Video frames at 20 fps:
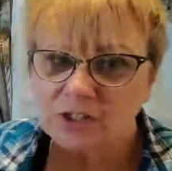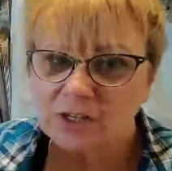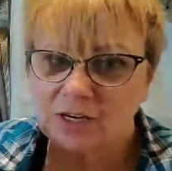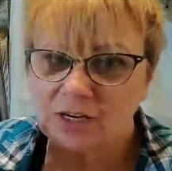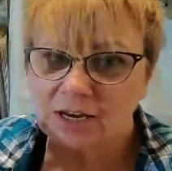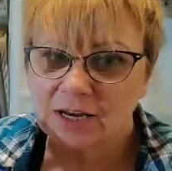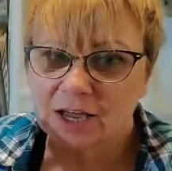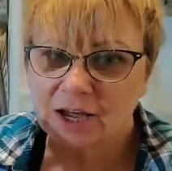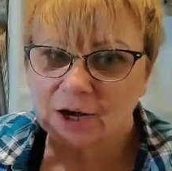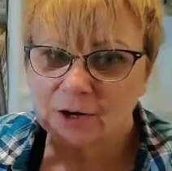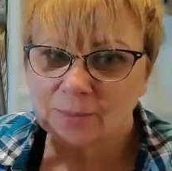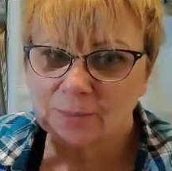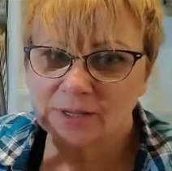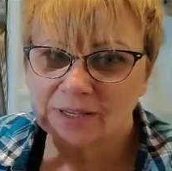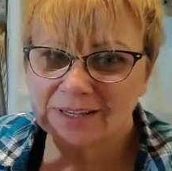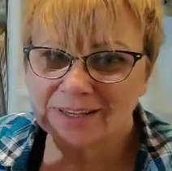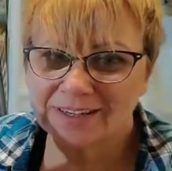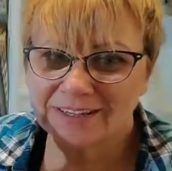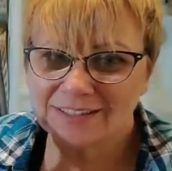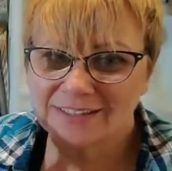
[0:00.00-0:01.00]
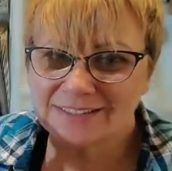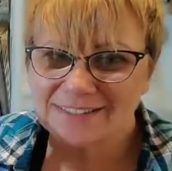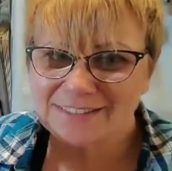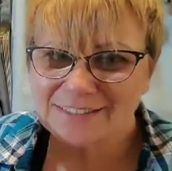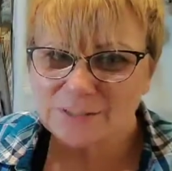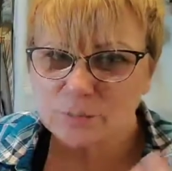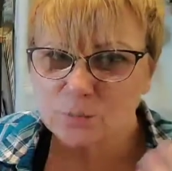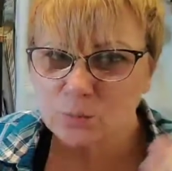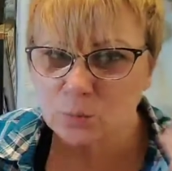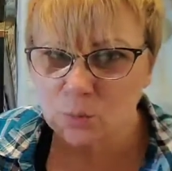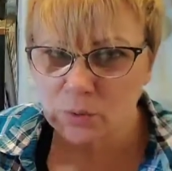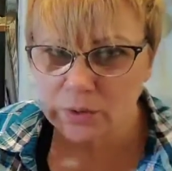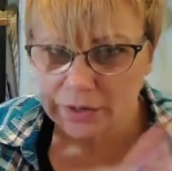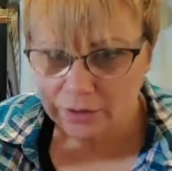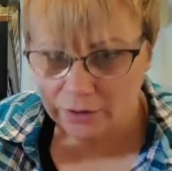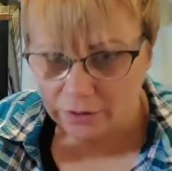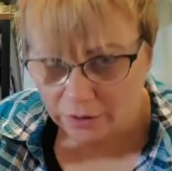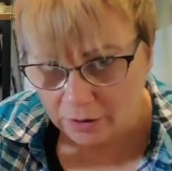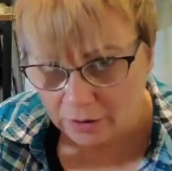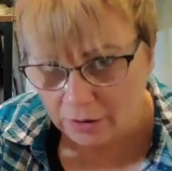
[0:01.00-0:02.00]
especially now
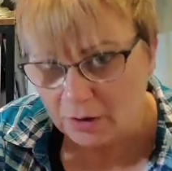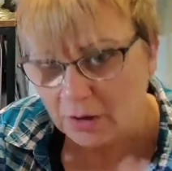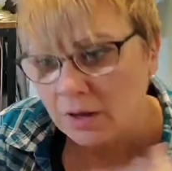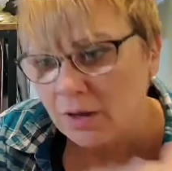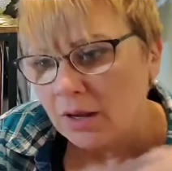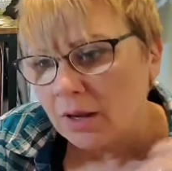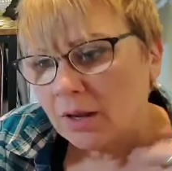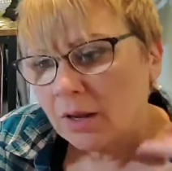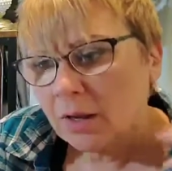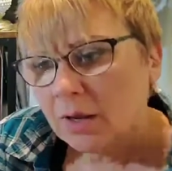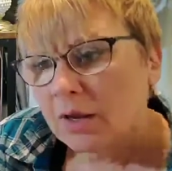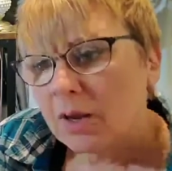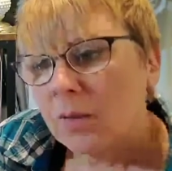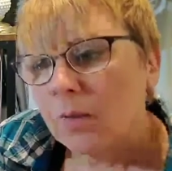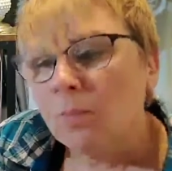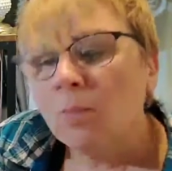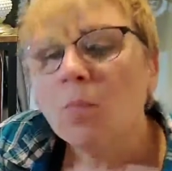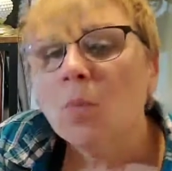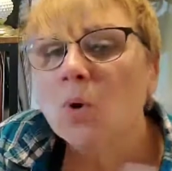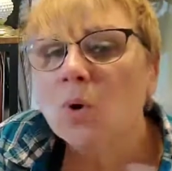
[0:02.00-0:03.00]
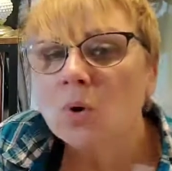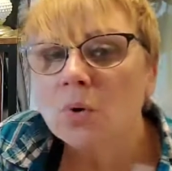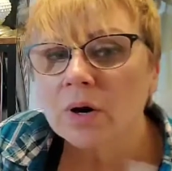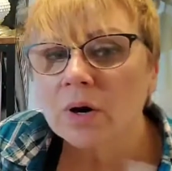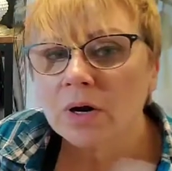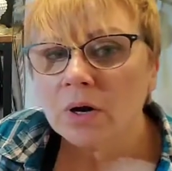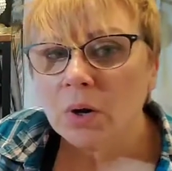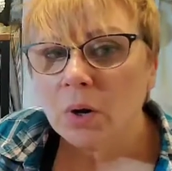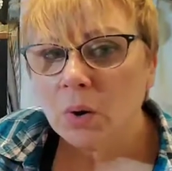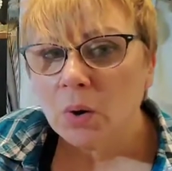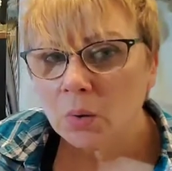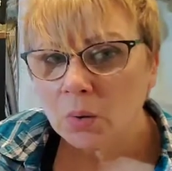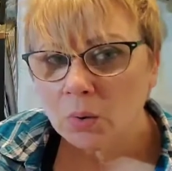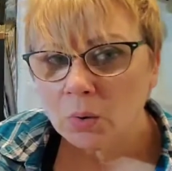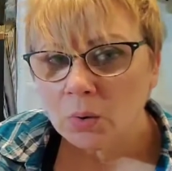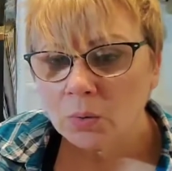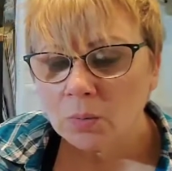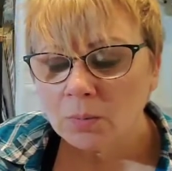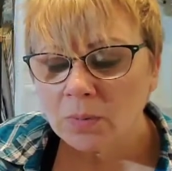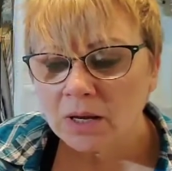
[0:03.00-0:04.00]
because we're
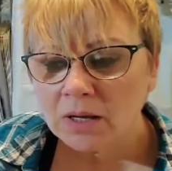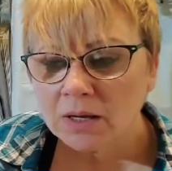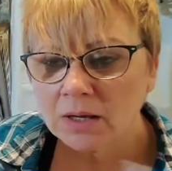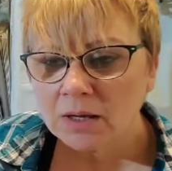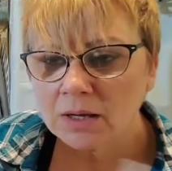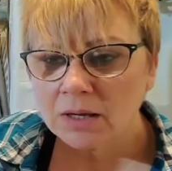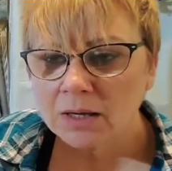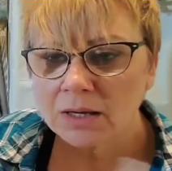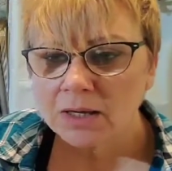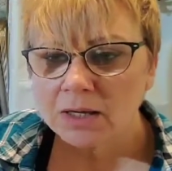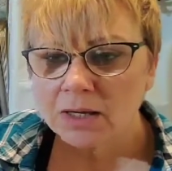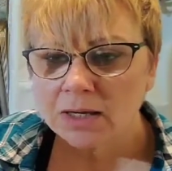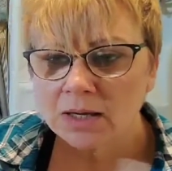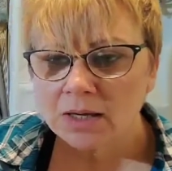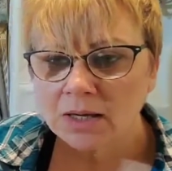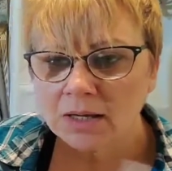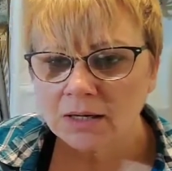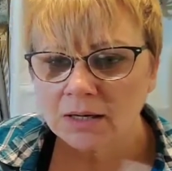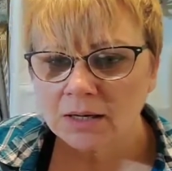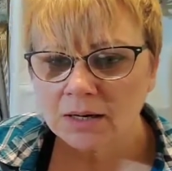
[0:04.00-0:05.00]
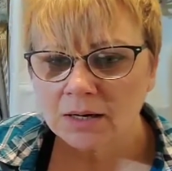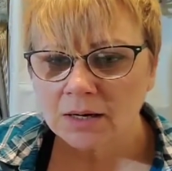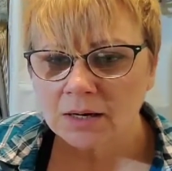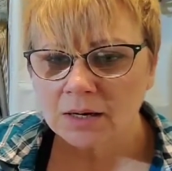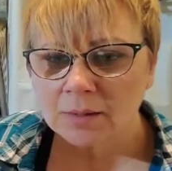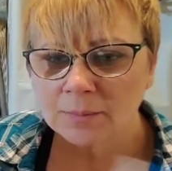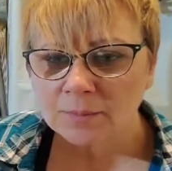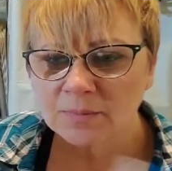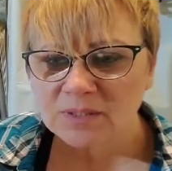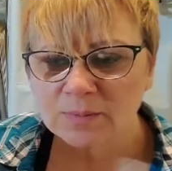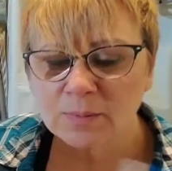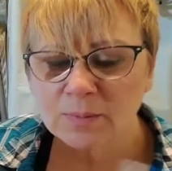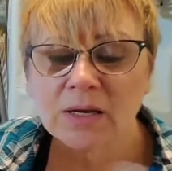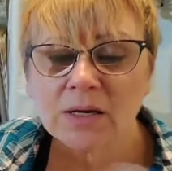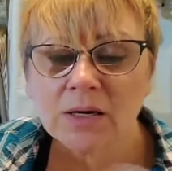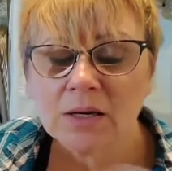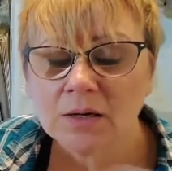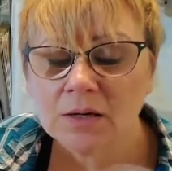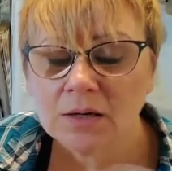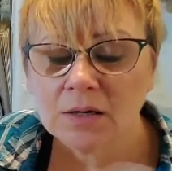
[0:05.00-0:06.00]
more at home
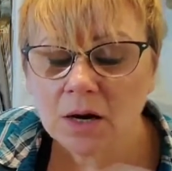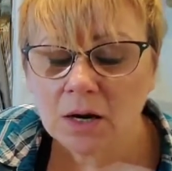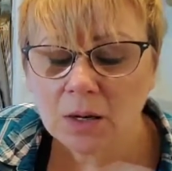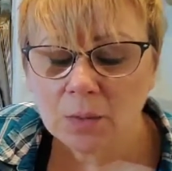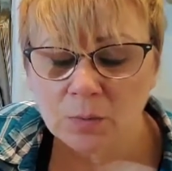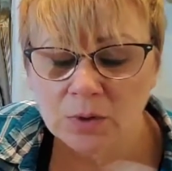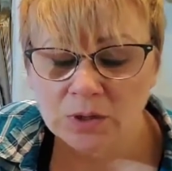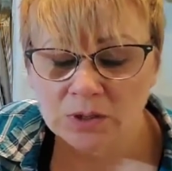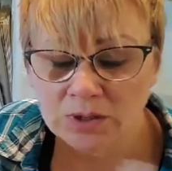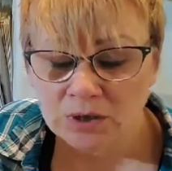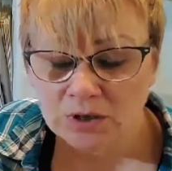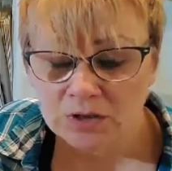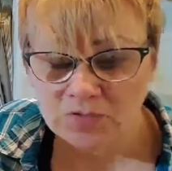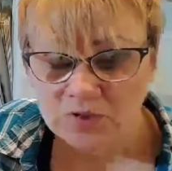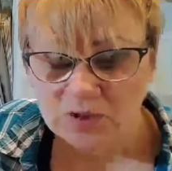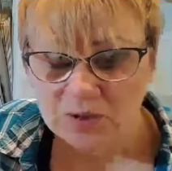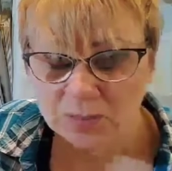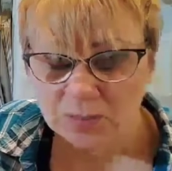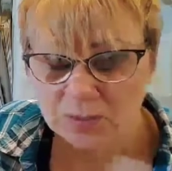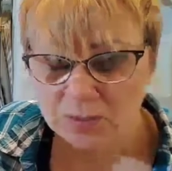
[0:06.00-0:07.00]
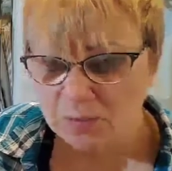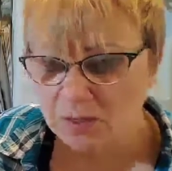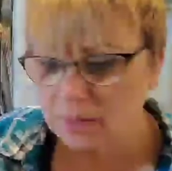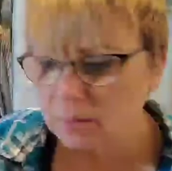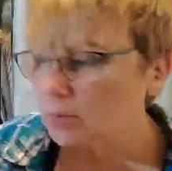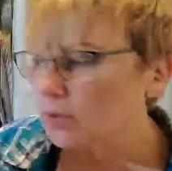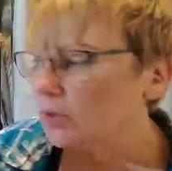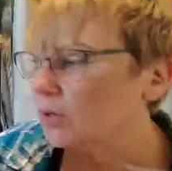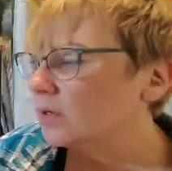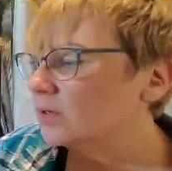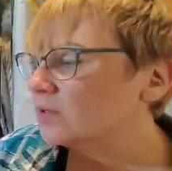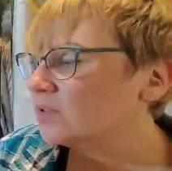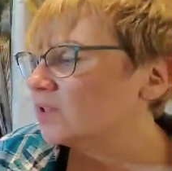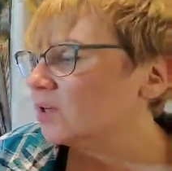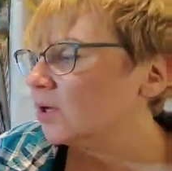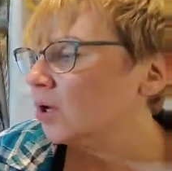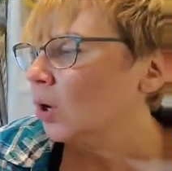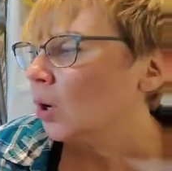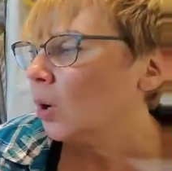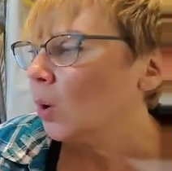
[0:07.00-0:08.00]
and spending time with our family
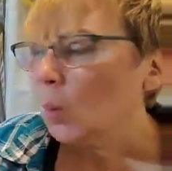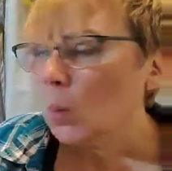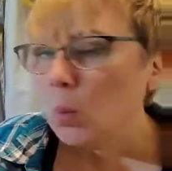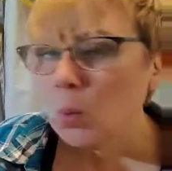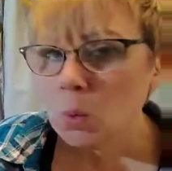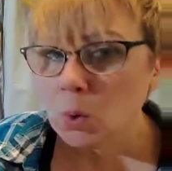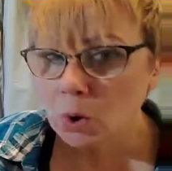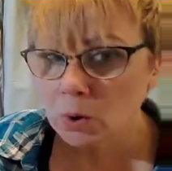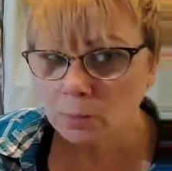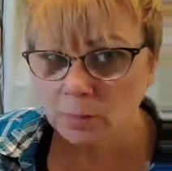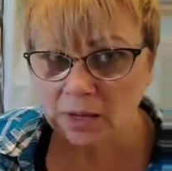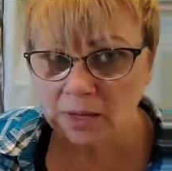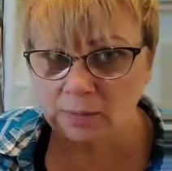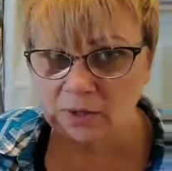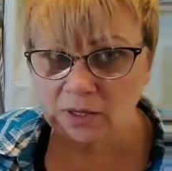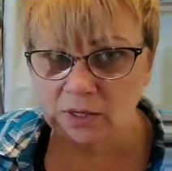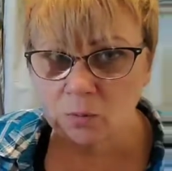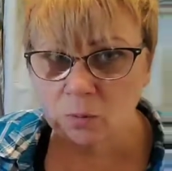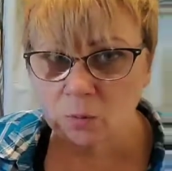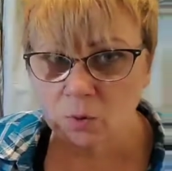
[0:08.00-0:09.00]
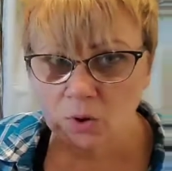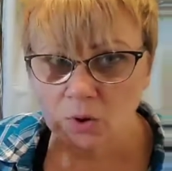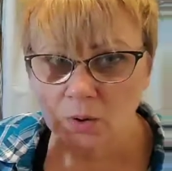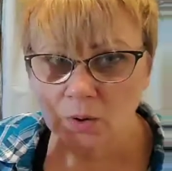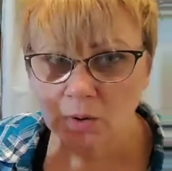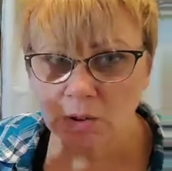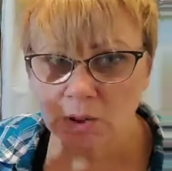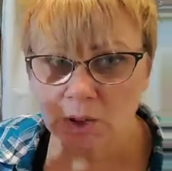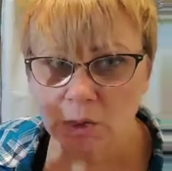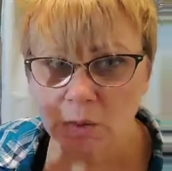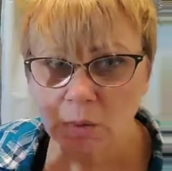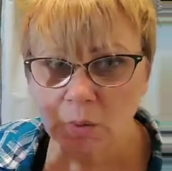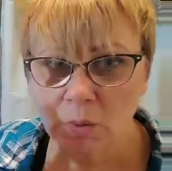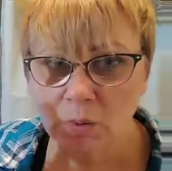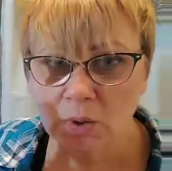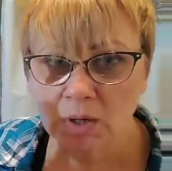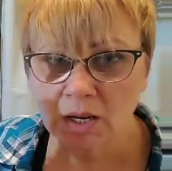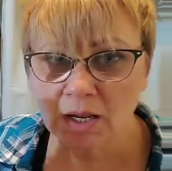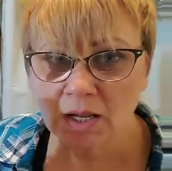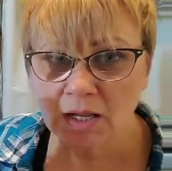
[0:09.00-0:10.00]
members, or maybe
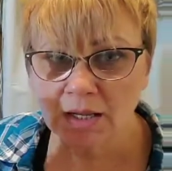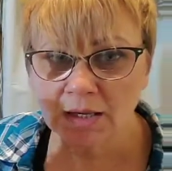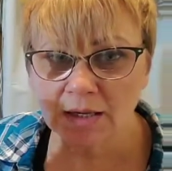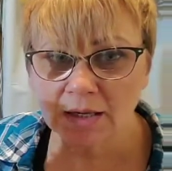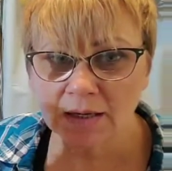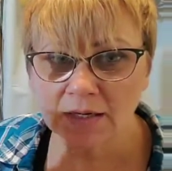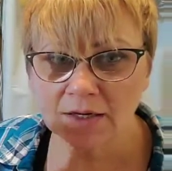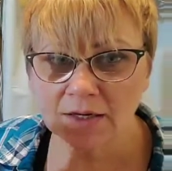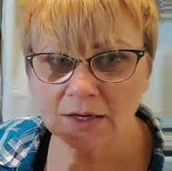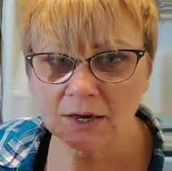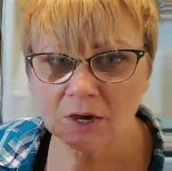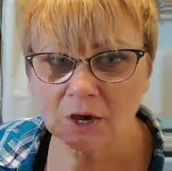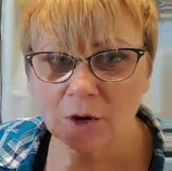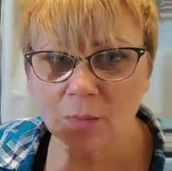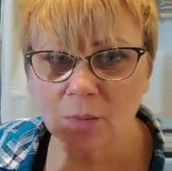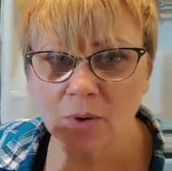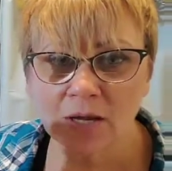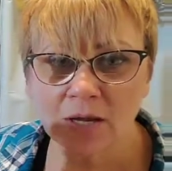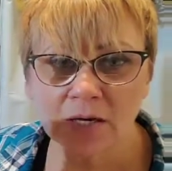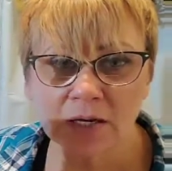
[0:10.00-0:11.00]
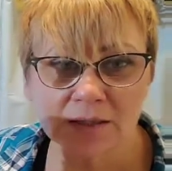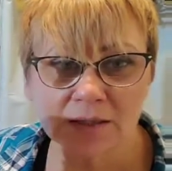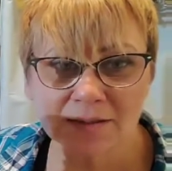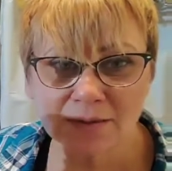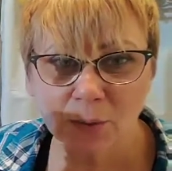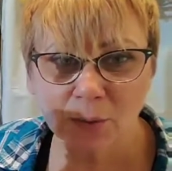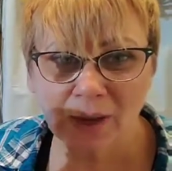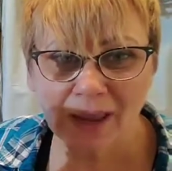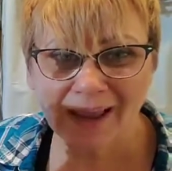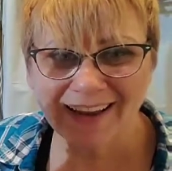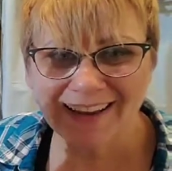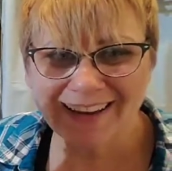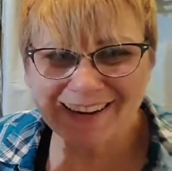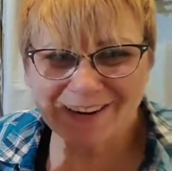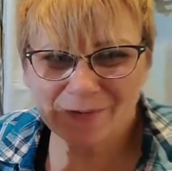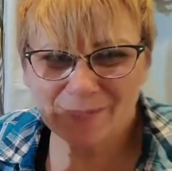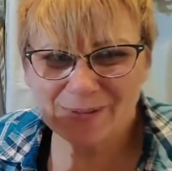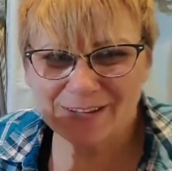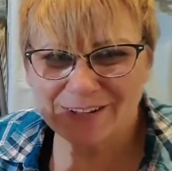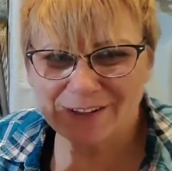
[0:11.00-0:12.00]
we're alone, and you know what?
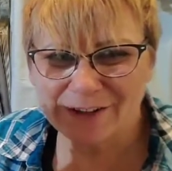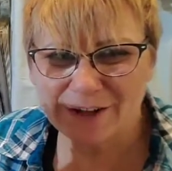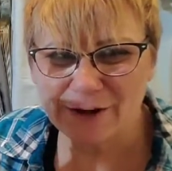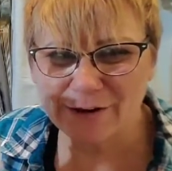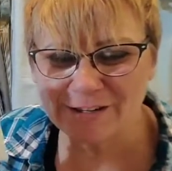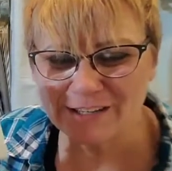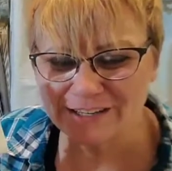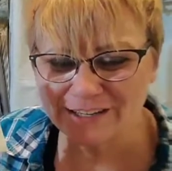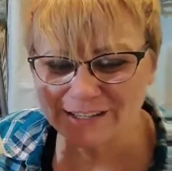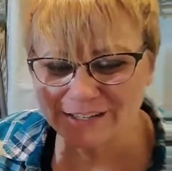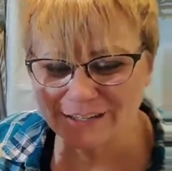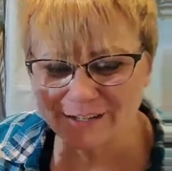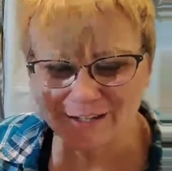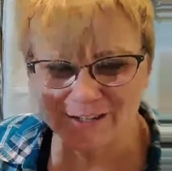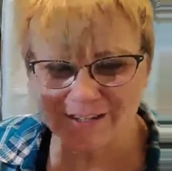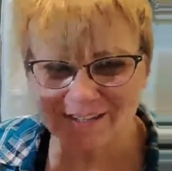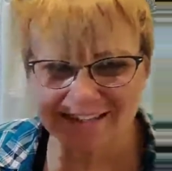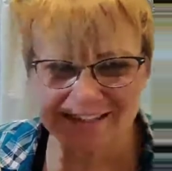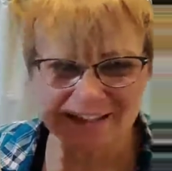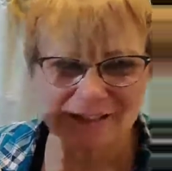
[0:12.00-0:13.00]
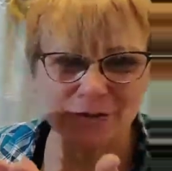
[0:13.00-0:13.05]
It's okay to be alone.